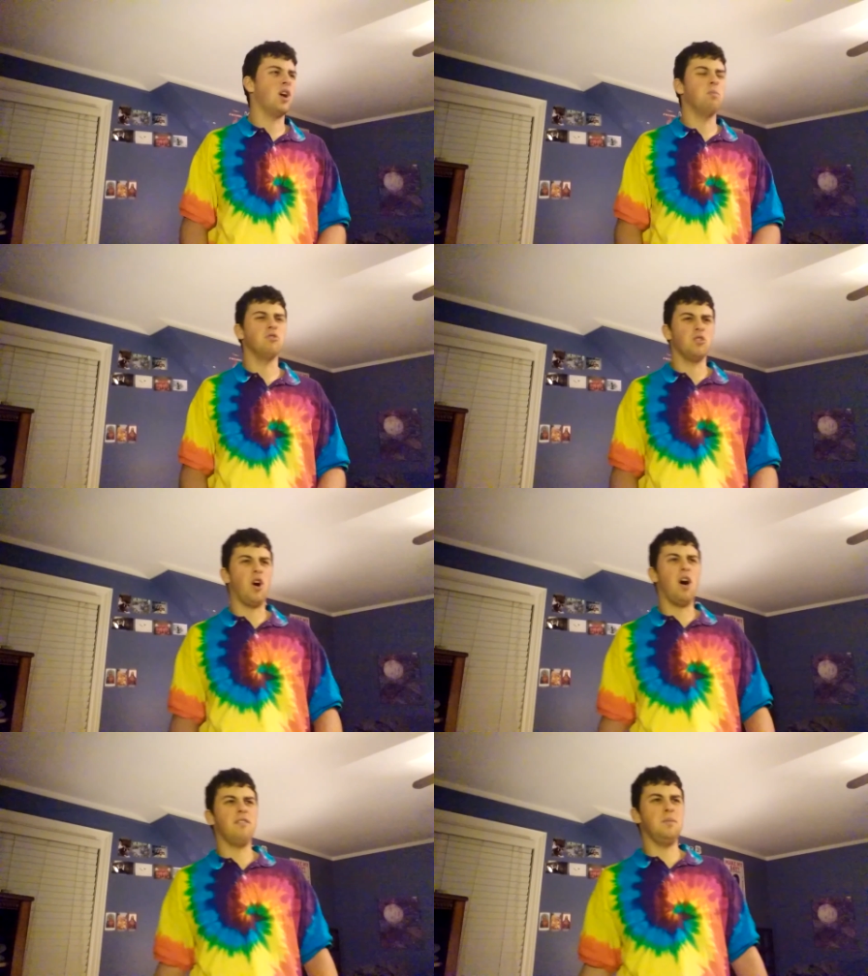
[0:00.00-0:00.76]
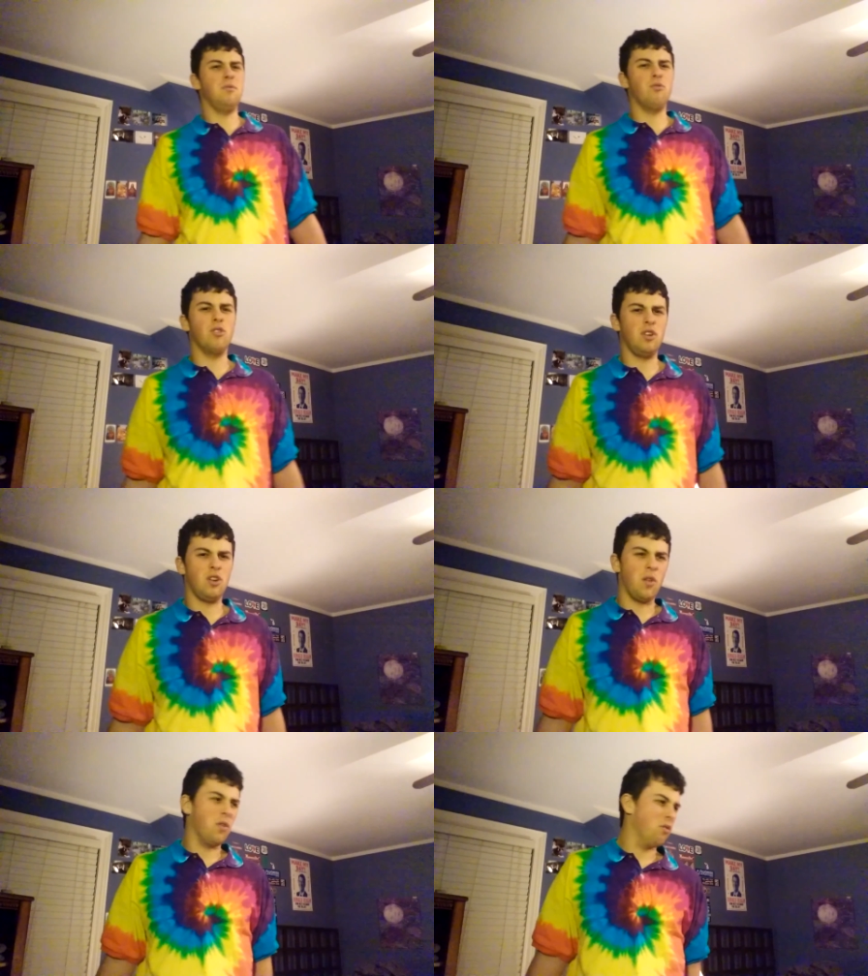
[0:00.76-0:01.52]
cups of coffee before he
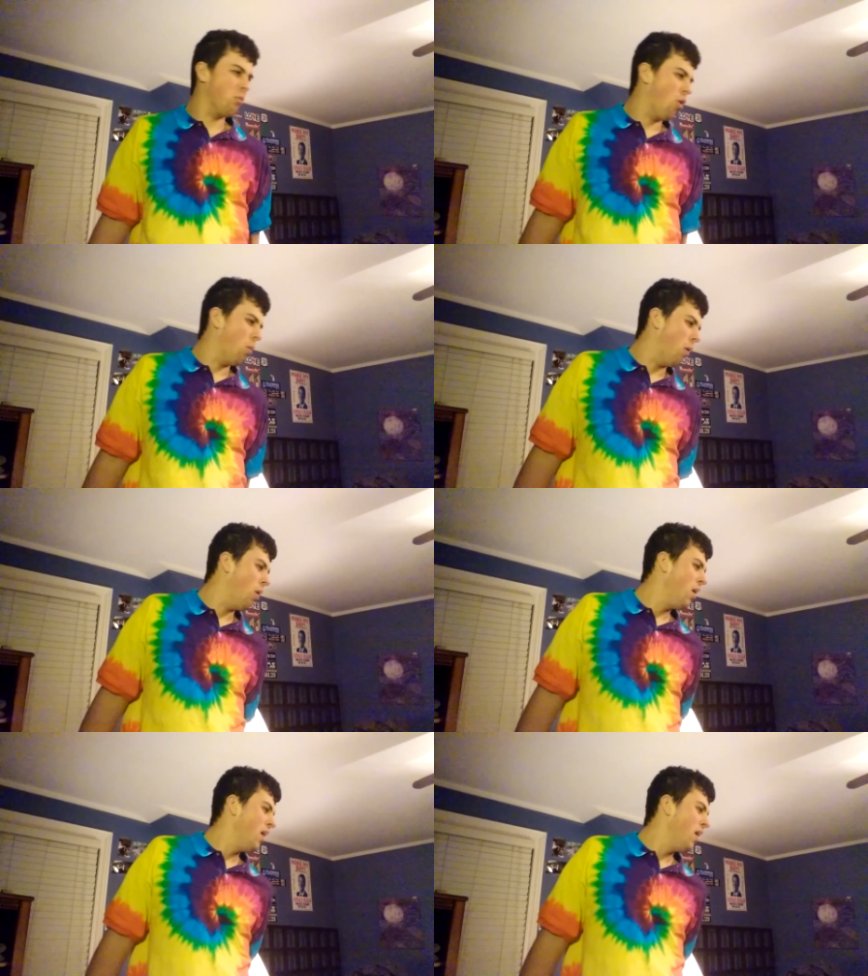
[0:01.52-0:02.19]
cut this promo.